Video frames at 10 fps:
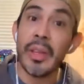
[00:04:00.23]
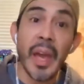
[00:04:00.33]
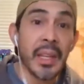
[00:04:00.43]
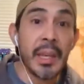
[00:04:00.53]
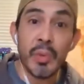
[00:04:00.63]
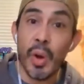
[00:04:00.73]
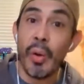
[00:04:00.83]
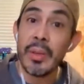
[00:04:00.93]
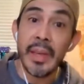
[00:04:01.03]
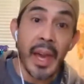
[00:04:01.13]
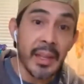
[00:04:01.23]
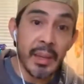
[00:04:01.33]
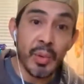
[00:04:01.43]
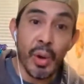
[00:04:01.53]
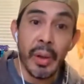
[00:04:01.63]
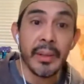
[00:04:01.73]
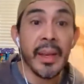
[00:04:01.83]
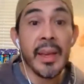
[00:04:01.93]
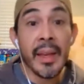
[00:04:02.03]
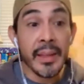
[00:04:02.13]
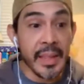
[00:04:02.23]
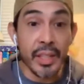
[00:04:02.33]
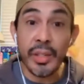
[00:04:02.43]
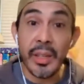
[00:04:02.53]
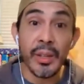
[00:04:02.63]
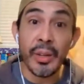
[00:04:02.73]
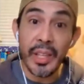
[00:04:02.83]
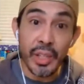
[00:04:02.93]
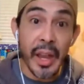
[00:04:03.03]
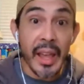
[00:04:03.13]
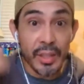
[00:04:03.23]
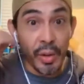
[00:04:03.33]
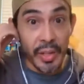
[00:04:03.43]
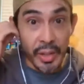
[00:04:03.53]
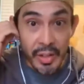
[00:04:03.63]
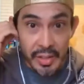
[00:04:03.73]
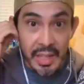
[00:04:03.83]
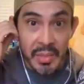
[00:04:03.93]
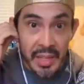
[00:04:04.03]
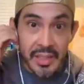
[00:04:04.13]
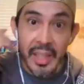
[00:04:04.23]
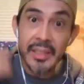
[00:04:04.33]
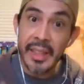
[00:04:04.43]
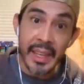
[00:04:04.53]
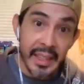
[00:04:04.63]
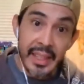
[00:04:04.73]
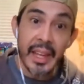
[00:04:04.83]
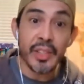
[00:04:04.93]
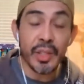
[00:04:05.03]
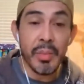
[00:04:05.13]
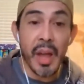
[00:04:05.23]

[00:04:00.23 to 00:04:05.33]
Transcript: you got to keep going you got to keep going get your you know get your ass going you know does that make sense like hit that extra